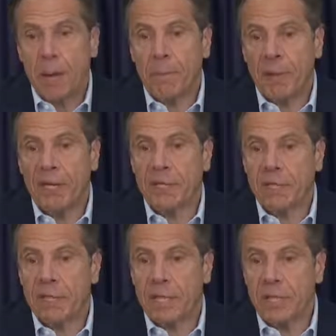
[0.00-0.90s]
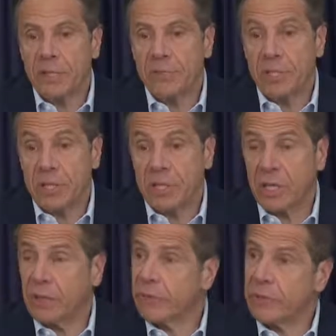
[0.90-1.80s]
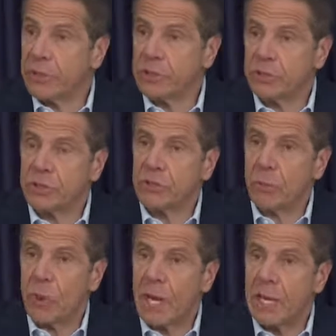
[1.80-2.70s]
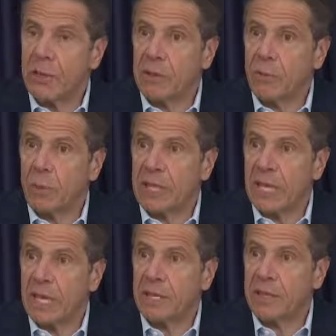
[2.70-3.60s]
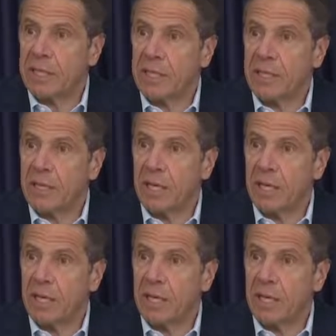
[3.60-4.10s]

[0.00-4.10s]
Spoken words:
But you see the coverage when we add the